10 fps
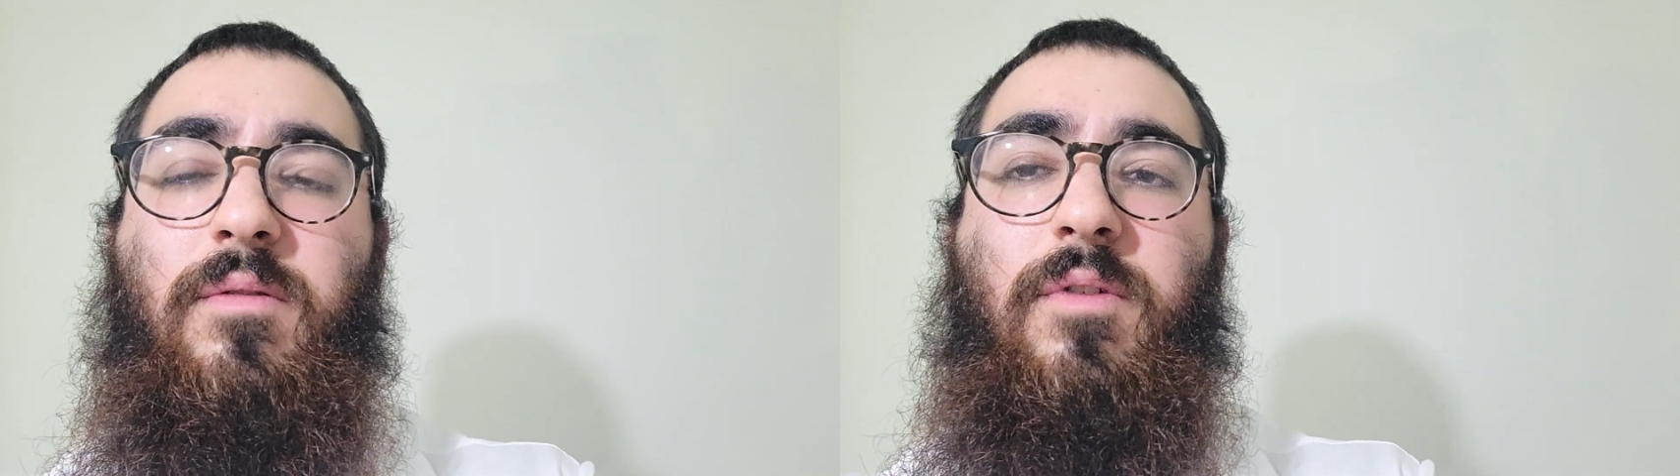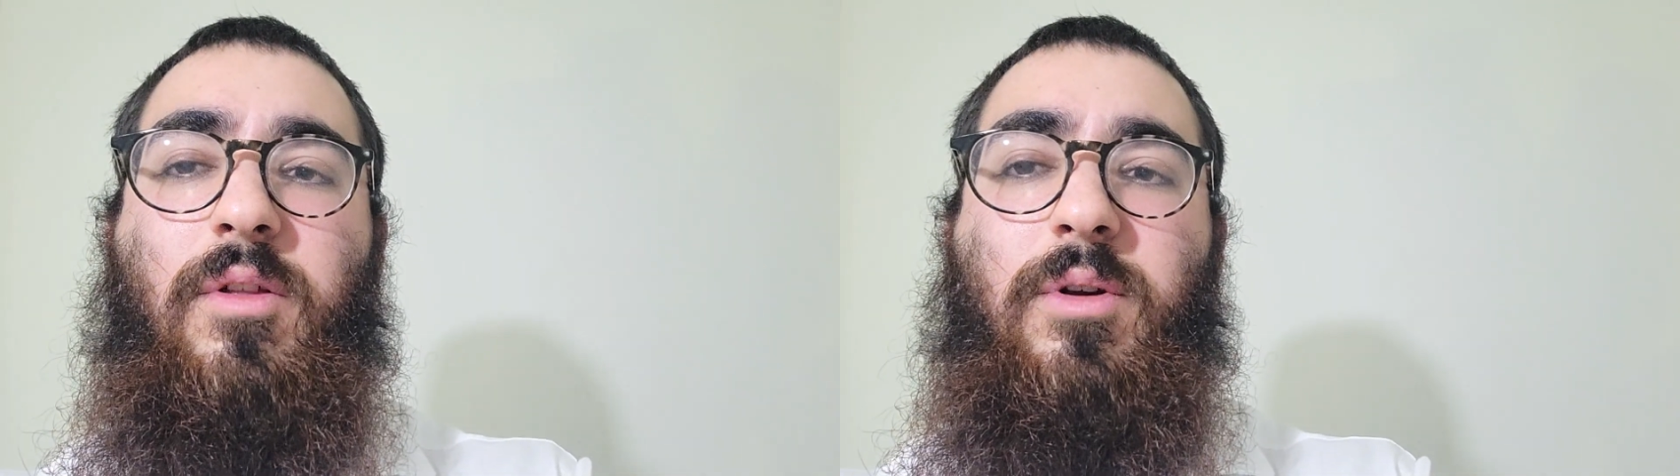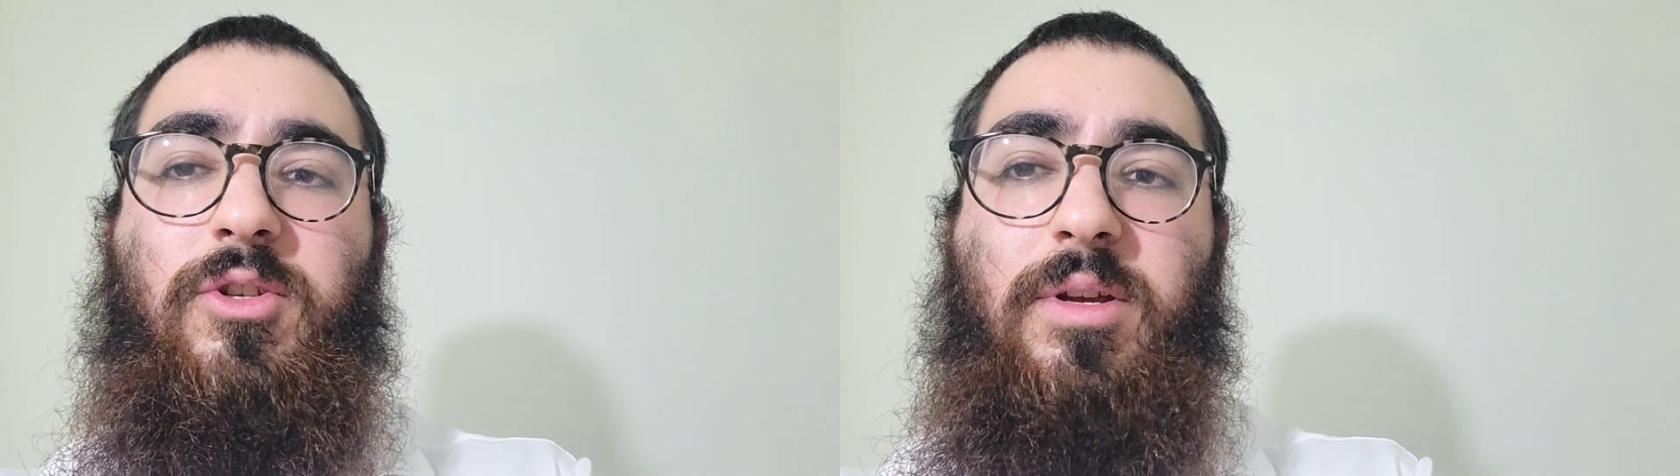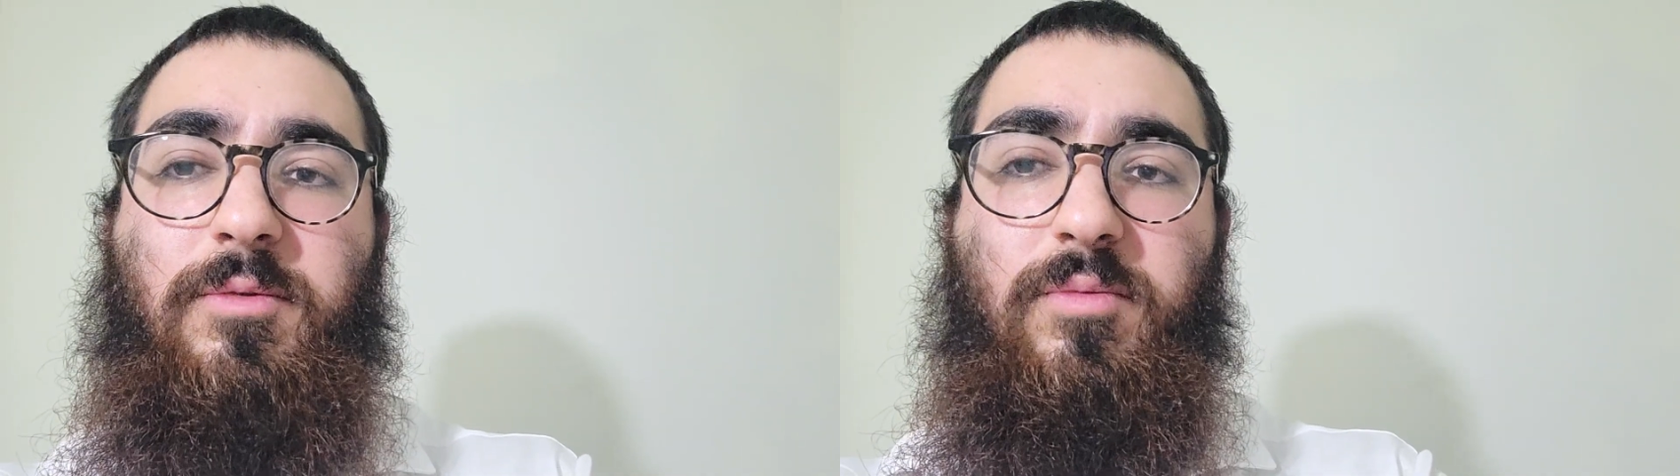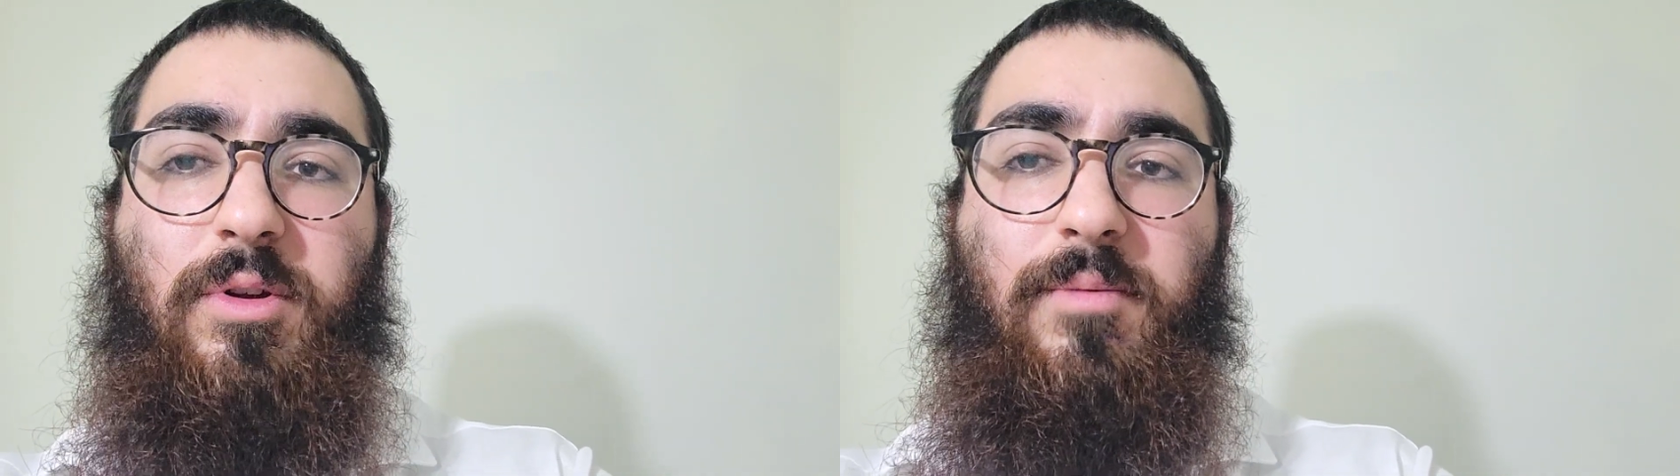follow
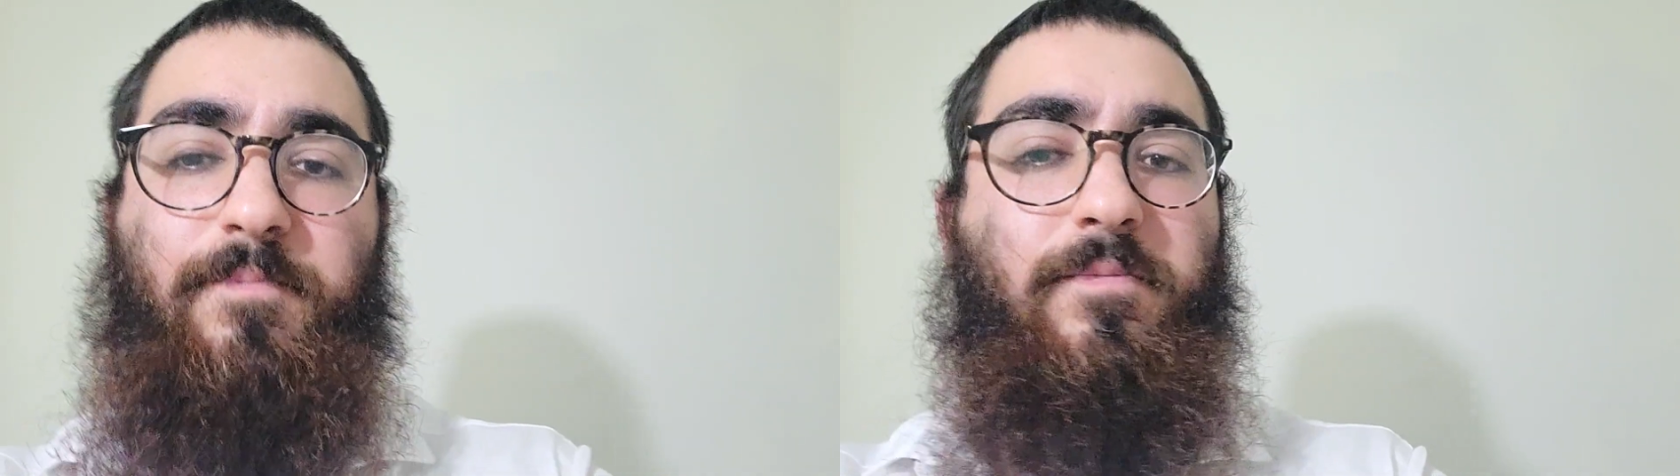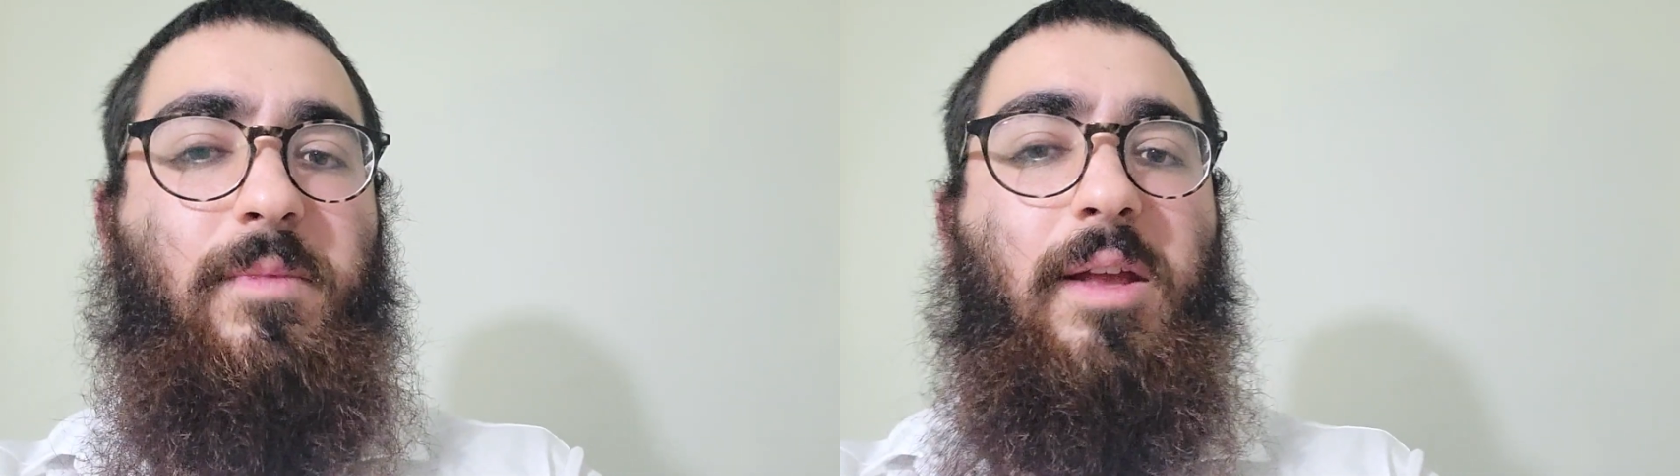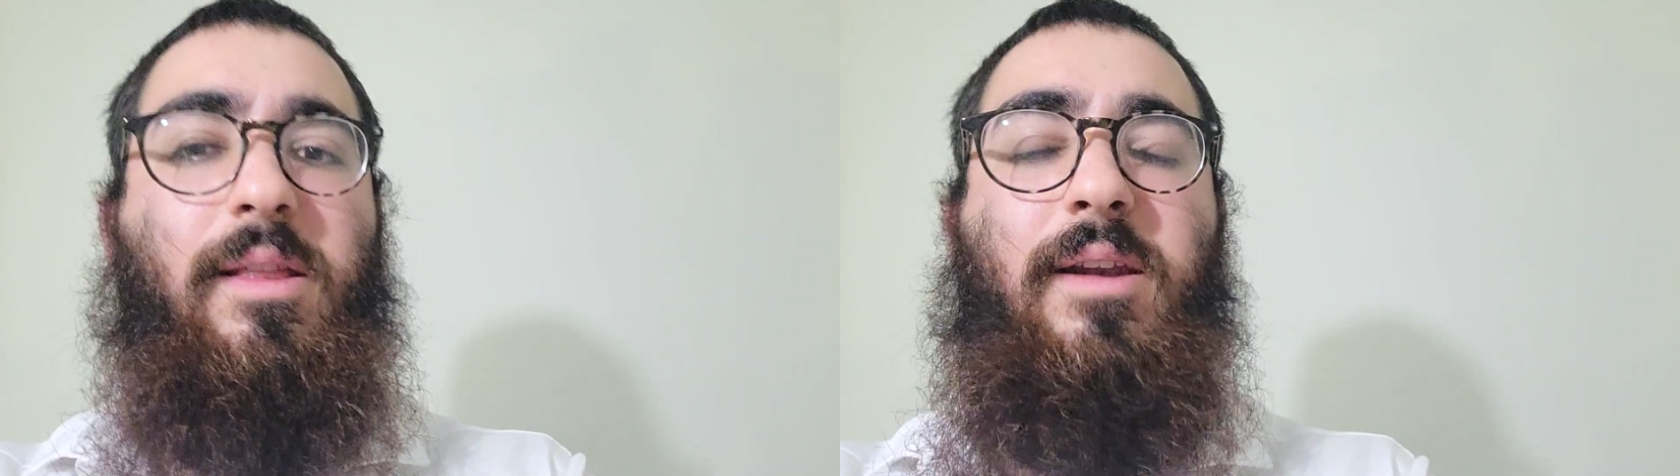Hashem's will, and